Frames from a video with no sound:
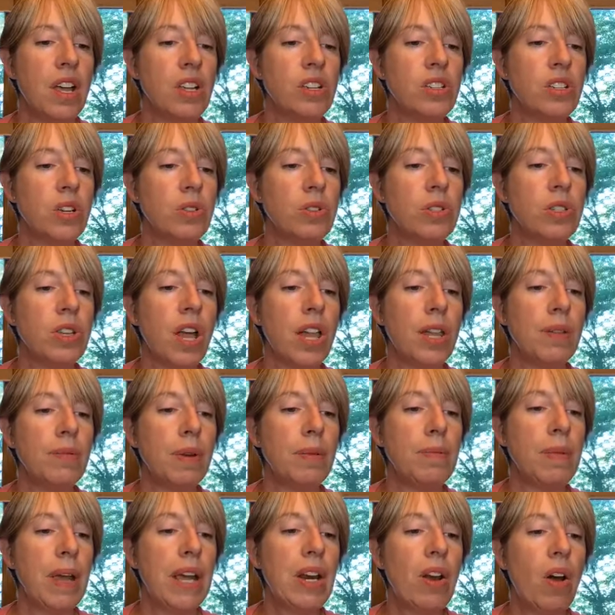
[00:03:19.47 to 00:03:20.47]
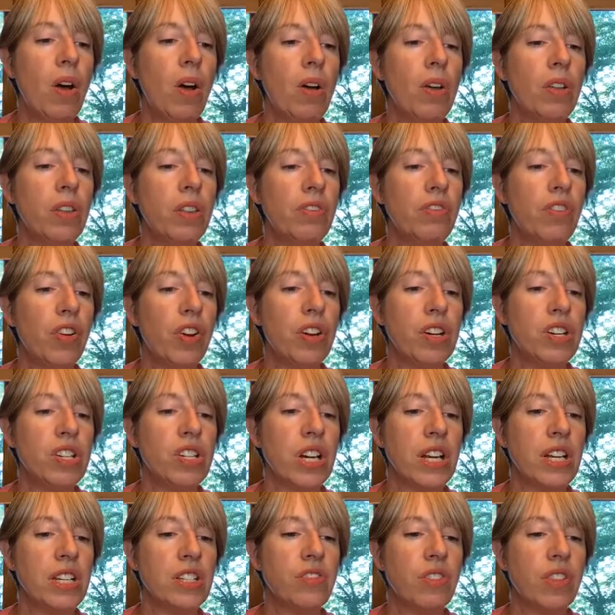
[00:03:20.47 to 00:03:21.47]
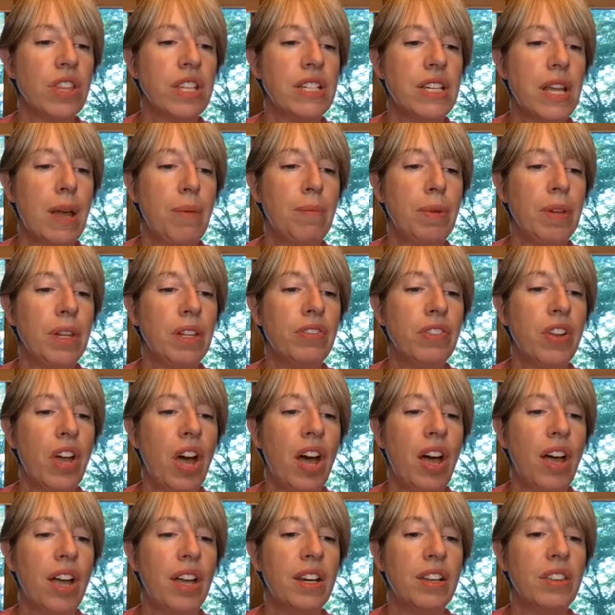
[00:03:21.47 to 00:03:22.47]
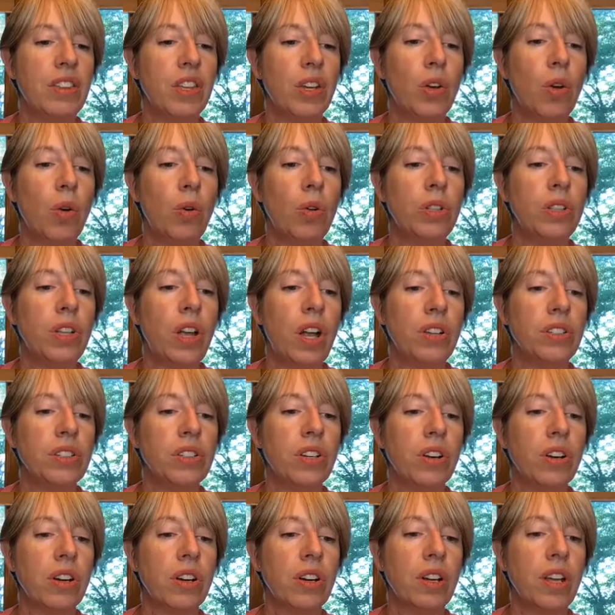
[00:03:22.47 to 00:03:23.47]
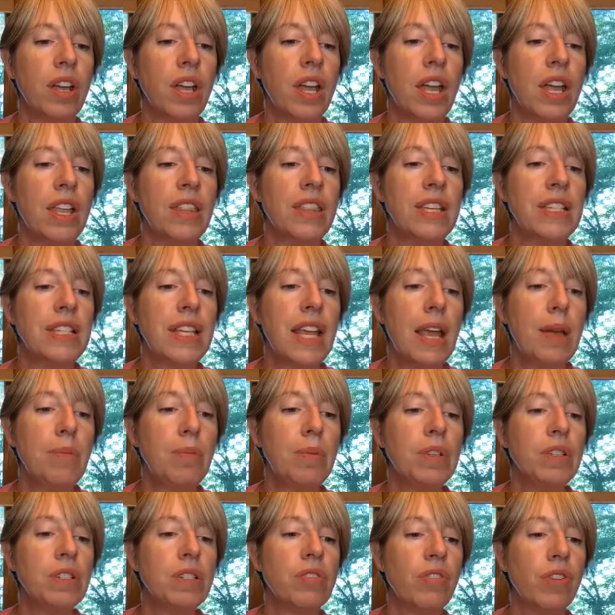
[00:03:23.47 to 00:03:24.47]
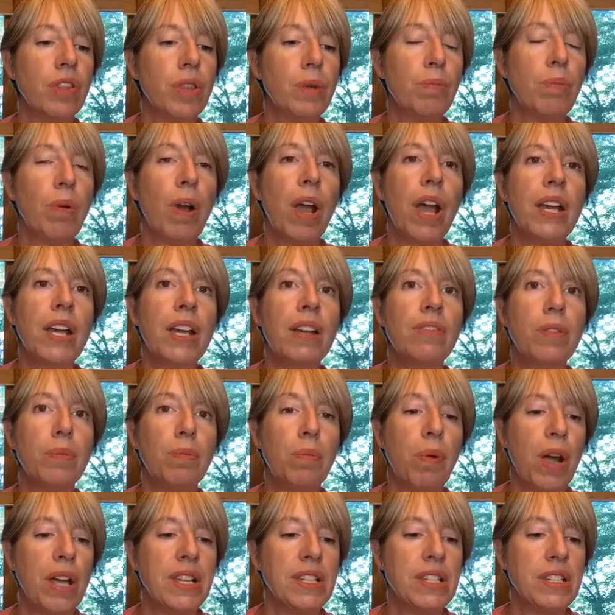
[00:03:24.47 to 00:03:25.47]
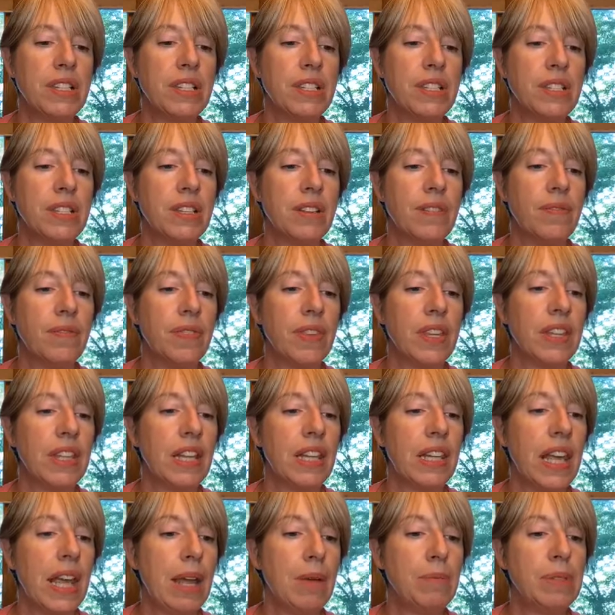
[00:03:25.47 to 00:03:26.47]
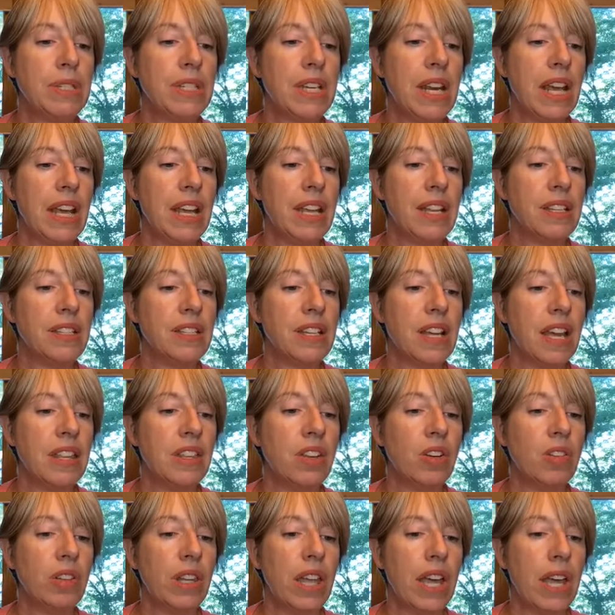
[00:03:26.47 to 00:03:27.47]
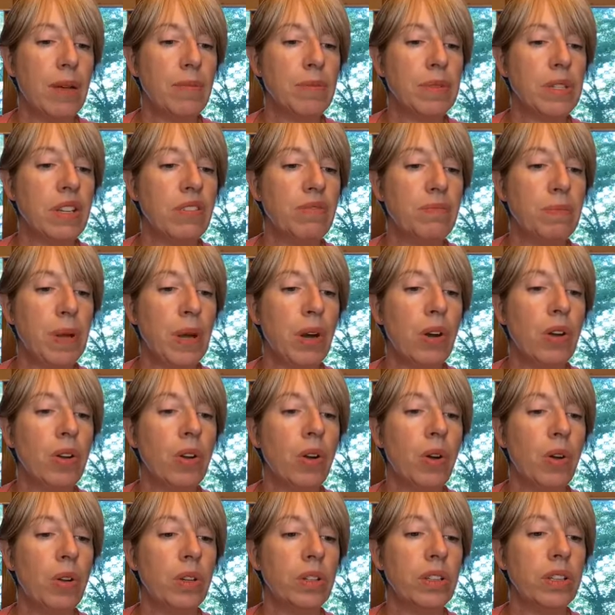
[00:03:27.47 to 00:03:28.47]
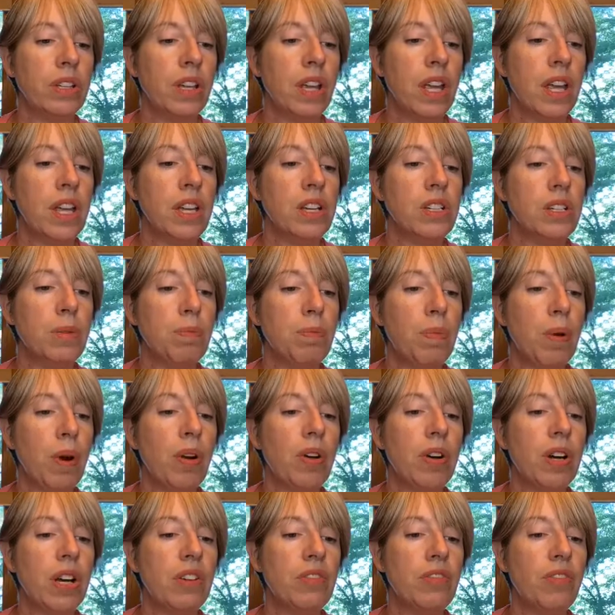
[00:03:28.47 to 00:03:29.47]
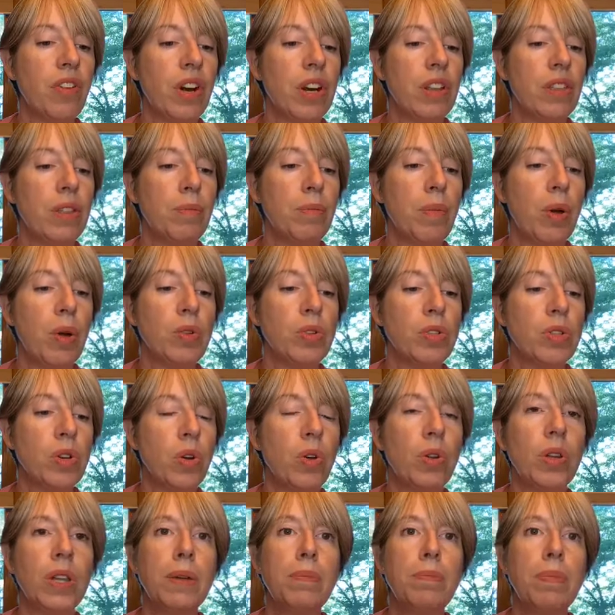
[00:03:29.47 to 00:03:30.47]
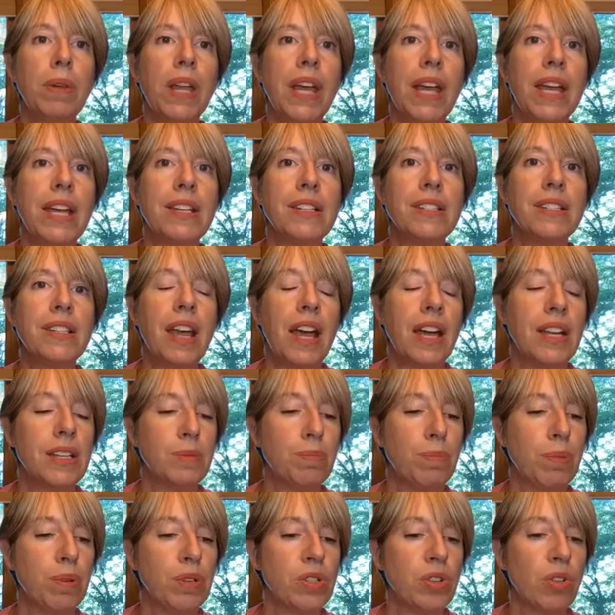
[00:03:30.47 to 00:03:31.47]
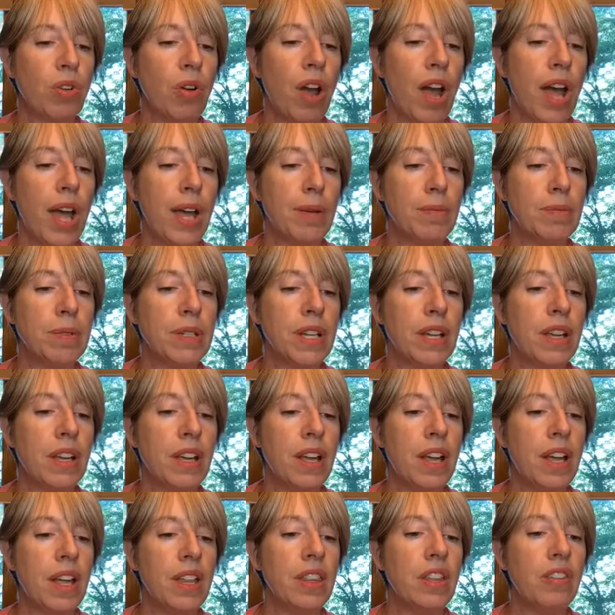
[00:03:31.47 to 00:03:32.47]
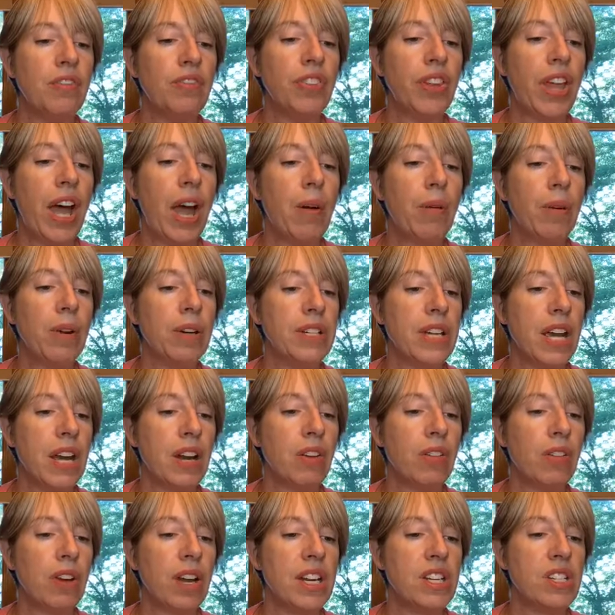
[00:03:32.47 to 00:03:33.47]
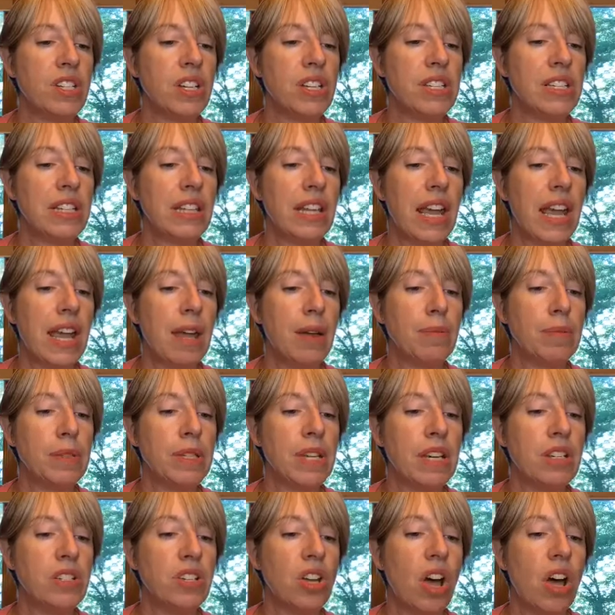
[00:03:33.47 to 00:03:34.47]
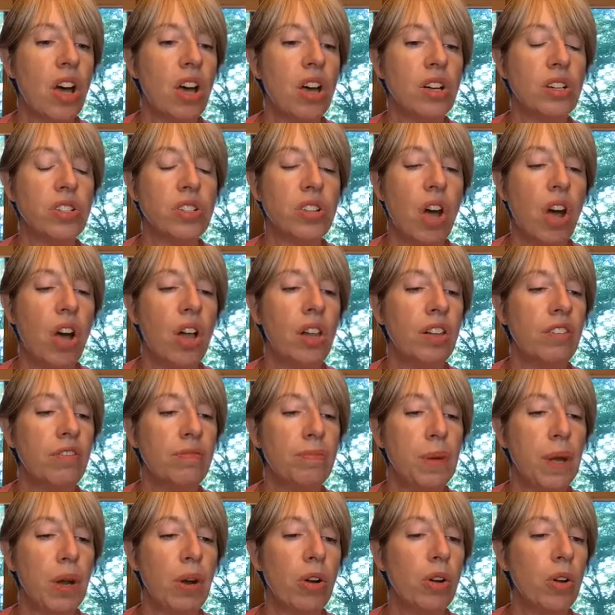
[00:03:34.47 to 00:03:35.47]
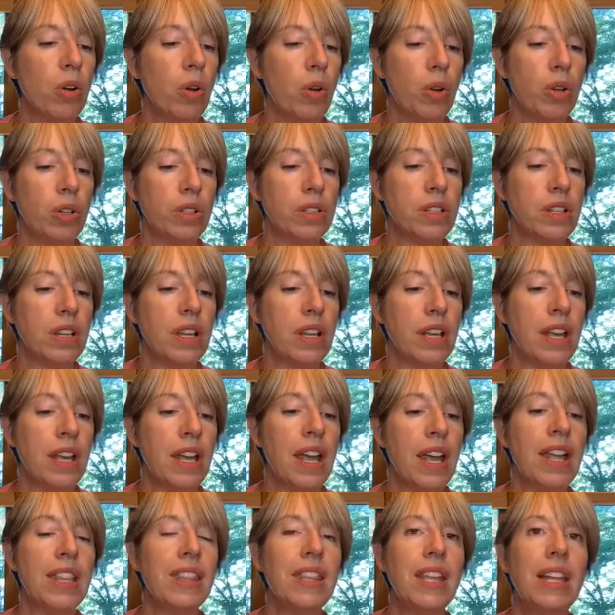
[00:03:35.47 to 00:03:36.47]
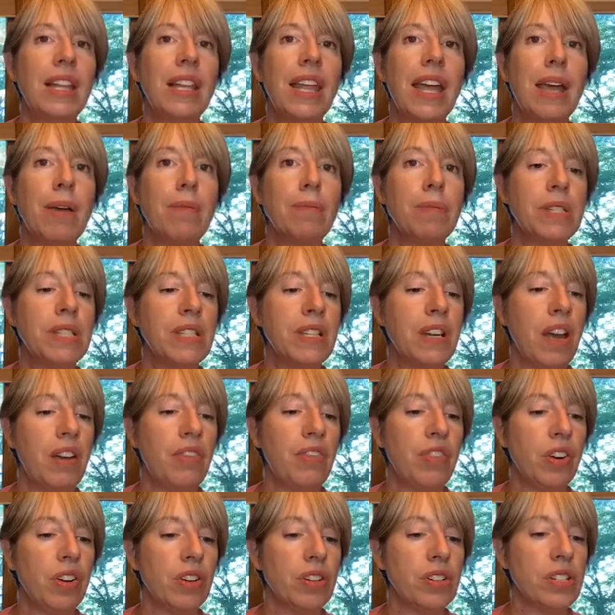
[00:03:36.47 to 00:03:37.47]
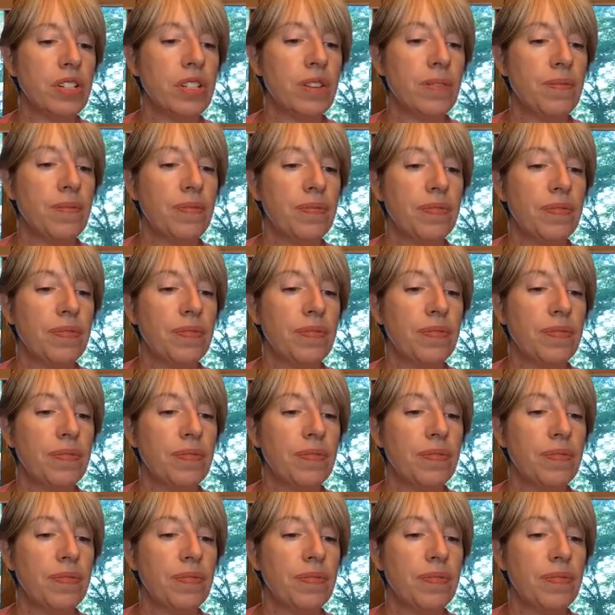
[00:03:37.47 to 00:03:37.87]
So Solomon made all the furnishings for the temple of God, the gold altar, the tables for the bread of the presence, the lampstands and their lamps of pure gold to burn in front of the most holy place as prescribed, the flower decorations, lamps, and tongs, all of pure gold, the lamp snuffers,